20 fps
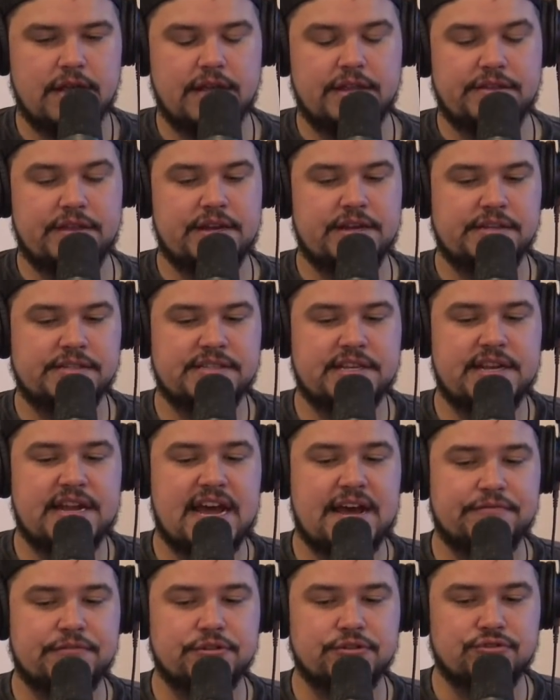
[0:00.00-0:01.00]
And then he said
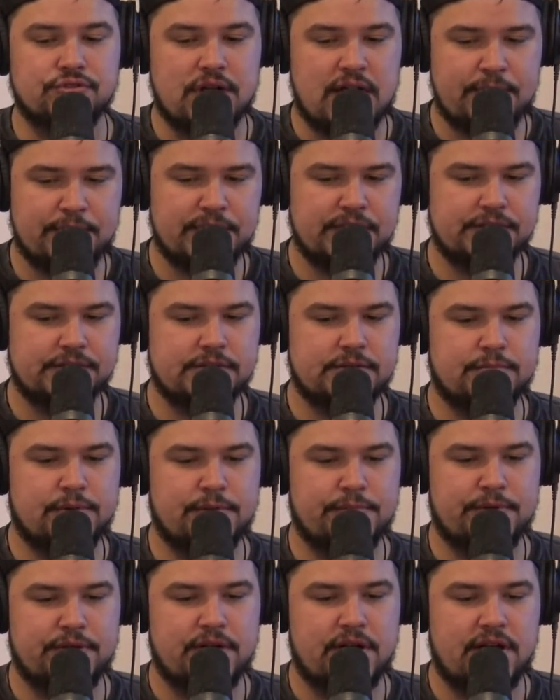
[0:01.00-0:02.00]
after dropping the
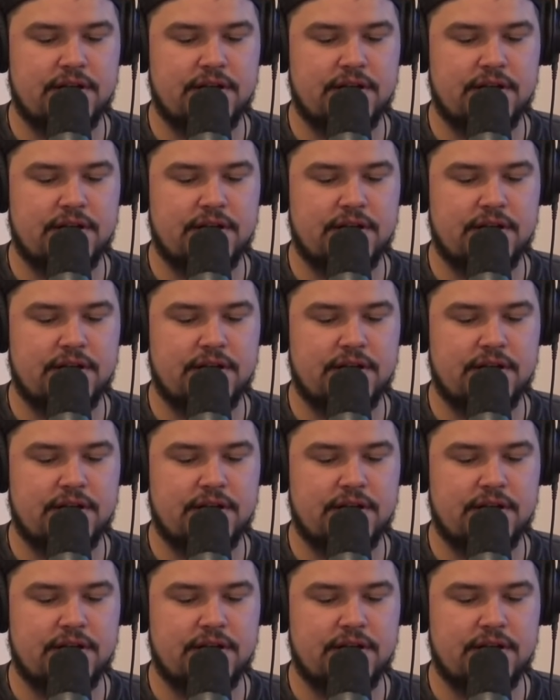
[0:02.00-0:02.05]
Suburban